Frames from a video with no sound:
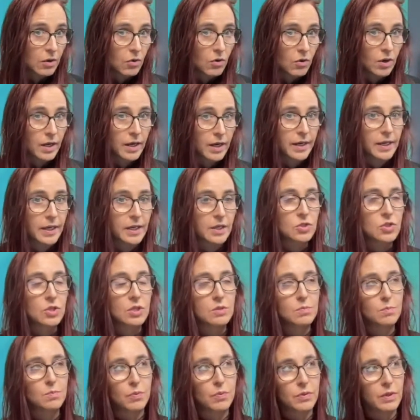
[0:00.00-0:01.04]
Or I can
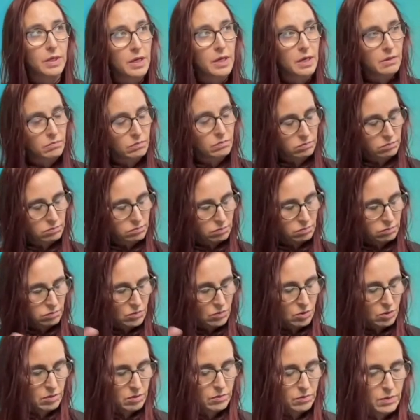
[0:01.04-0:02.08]
just play
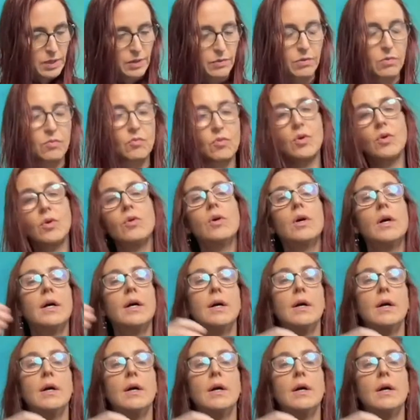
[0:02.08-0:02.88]
all the way through,